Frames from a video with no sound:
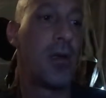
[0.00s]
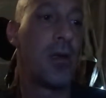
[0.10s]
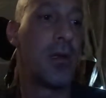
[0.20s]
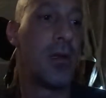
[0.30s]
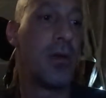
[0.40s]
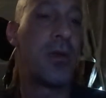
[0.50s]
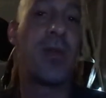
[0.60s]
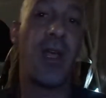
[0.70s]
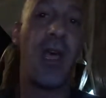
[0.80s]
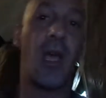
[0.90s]
you know, you
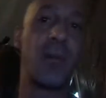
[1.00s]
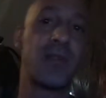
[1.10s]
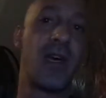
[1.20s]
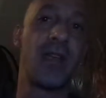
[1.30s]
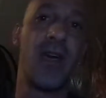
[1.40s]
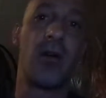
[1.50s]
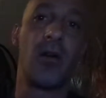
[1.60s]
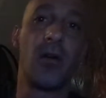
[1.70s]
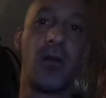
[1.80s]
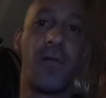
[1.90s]
can hang upside down
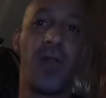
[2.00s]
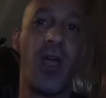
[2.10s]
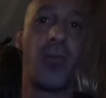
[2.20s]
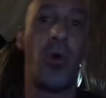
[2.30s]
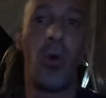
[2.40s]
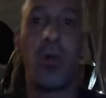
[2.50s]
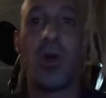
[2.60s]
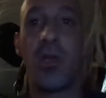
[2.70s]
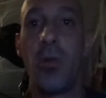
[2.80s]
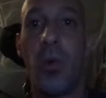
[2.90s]
on a flagpole
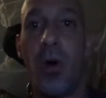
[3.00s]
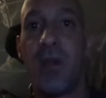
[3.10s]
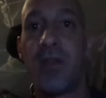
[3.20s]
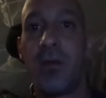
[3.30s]
all you want,